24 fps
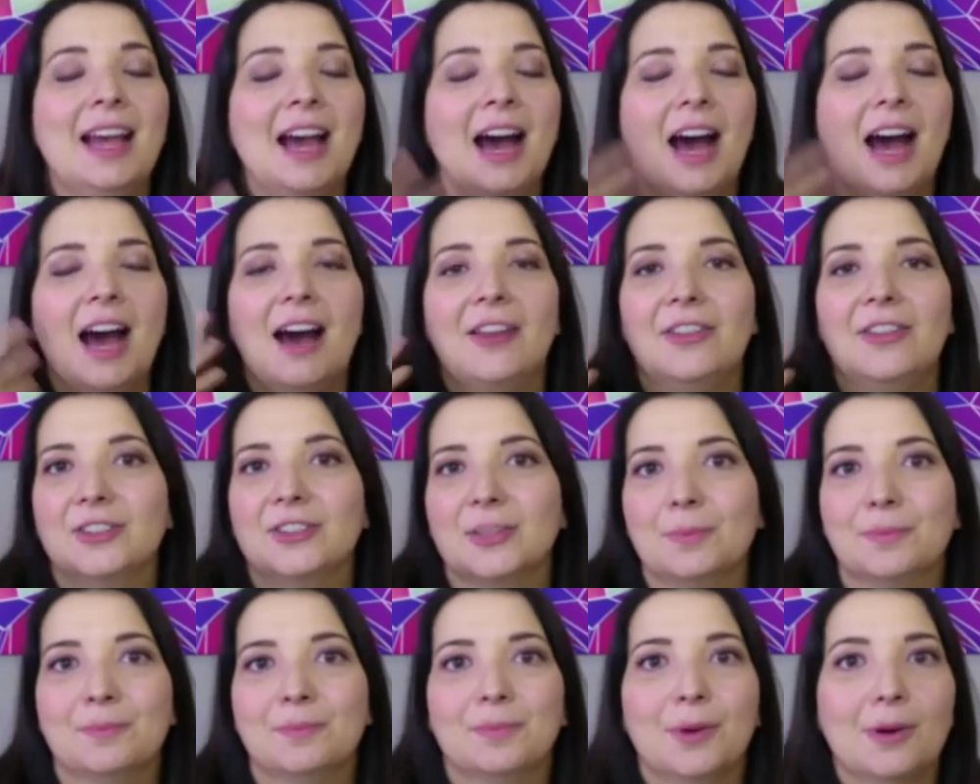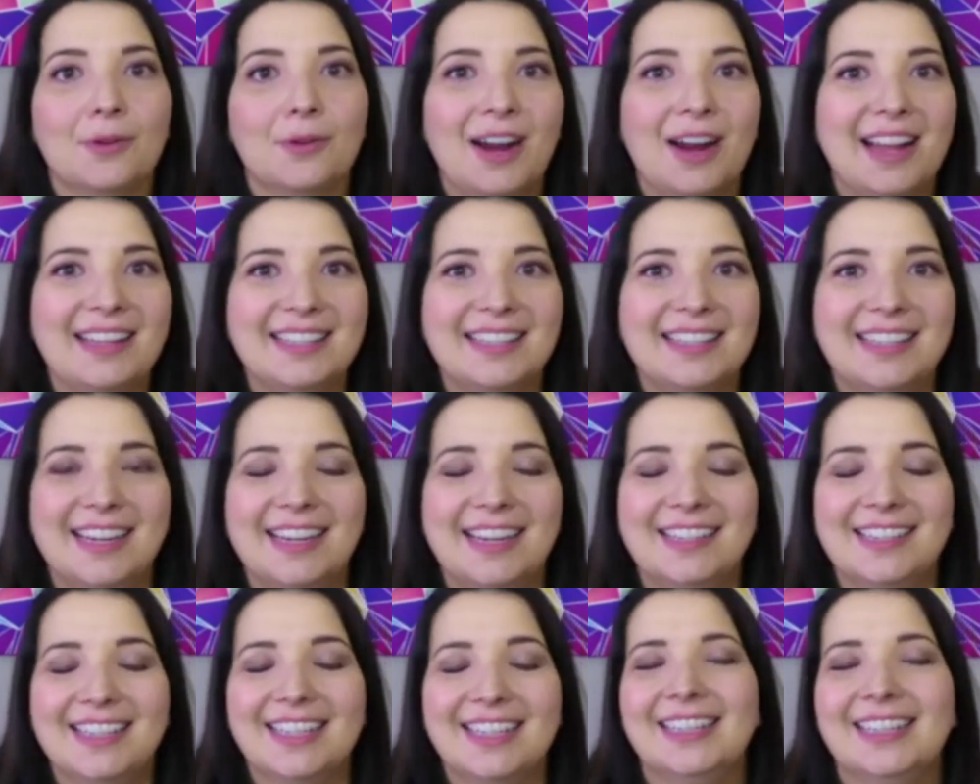Uh, there's a
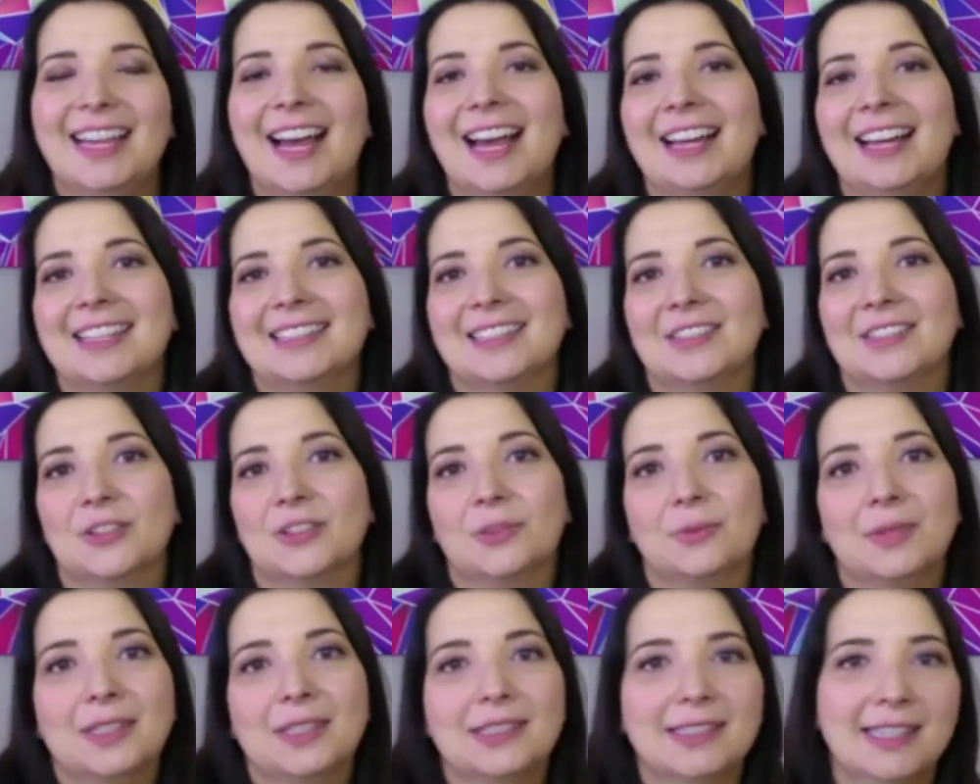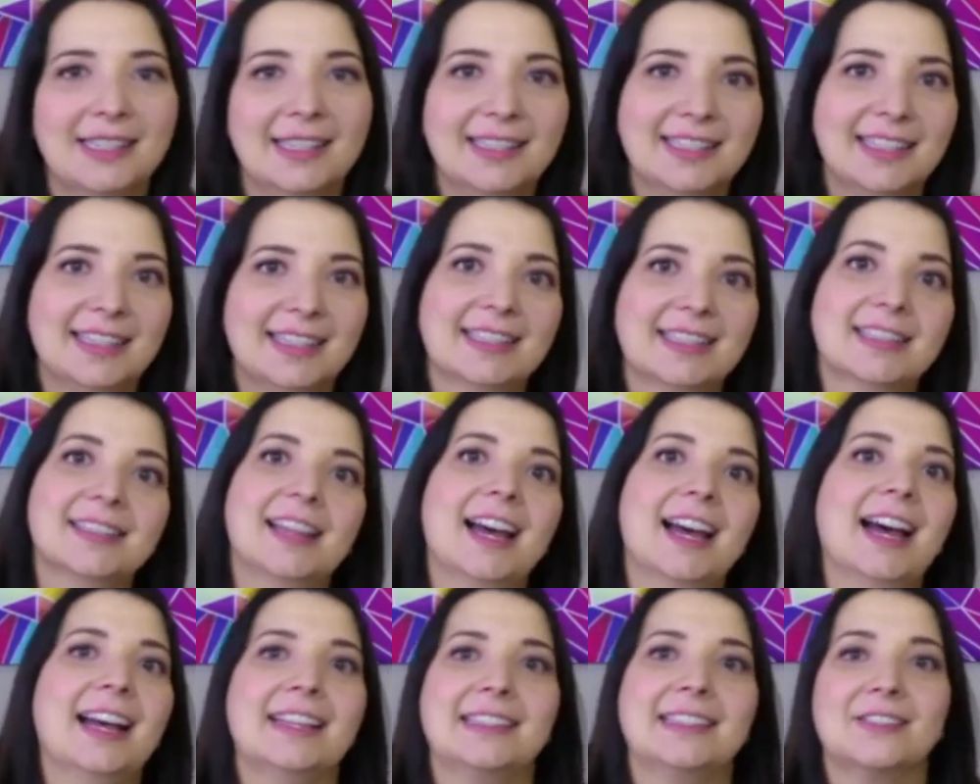procrastination class, there's a resistance
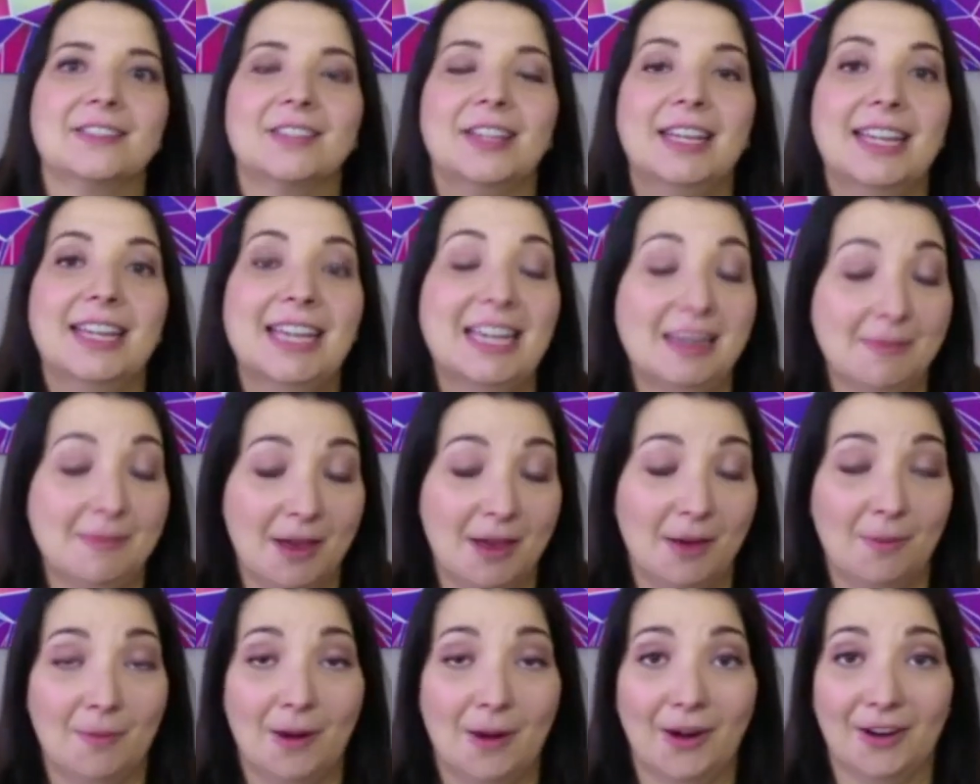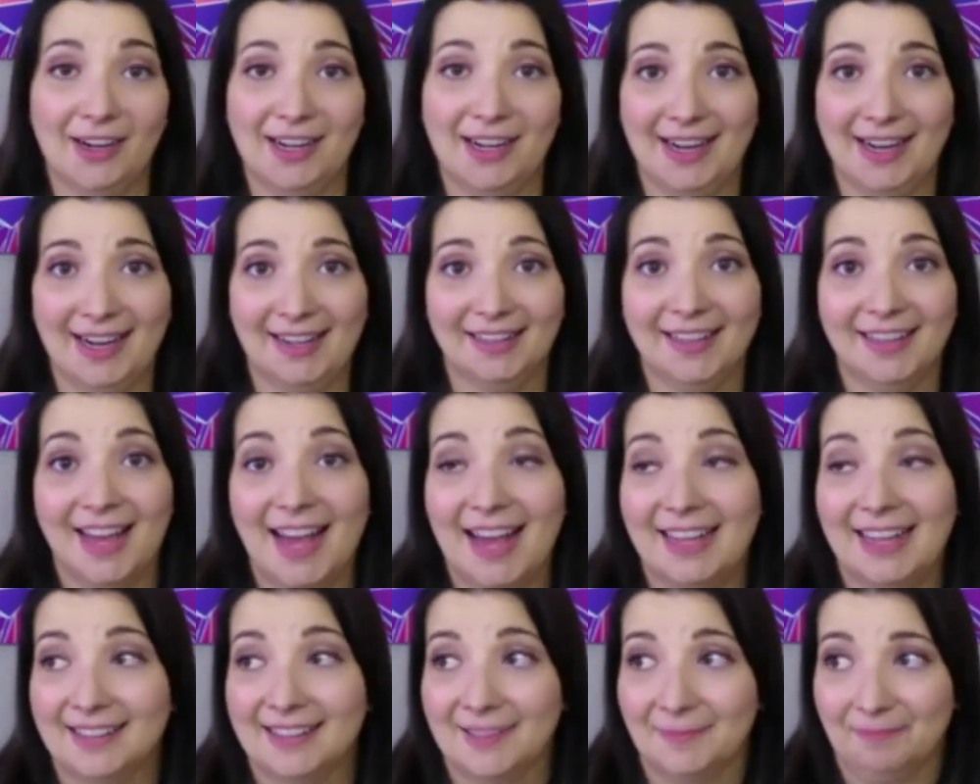class, there's an email marketing
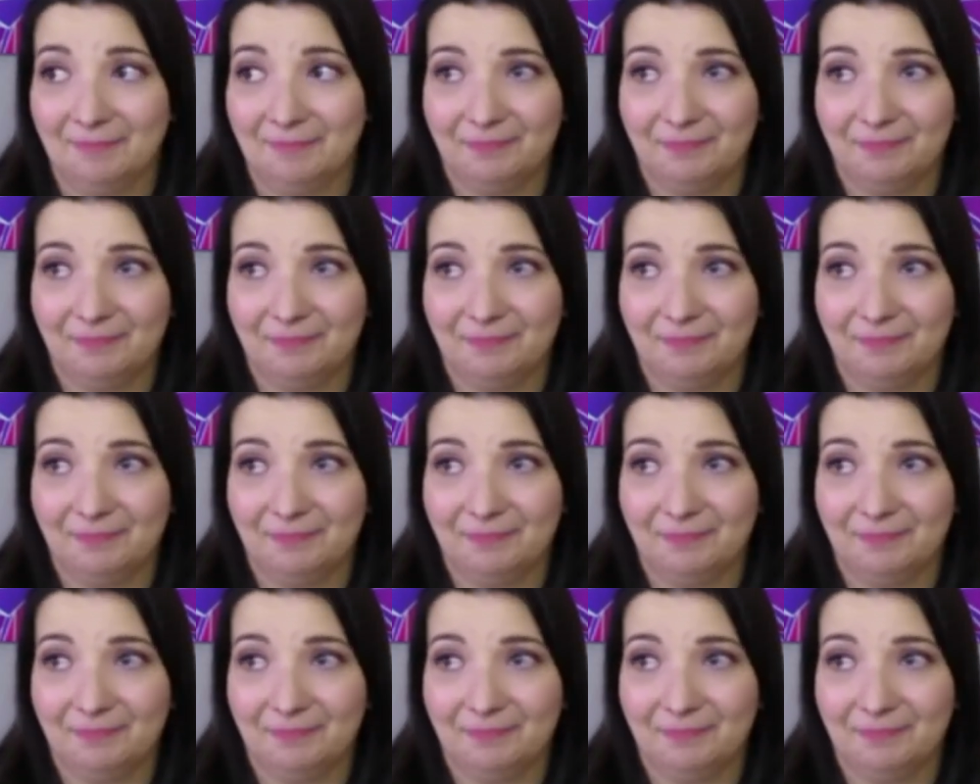class.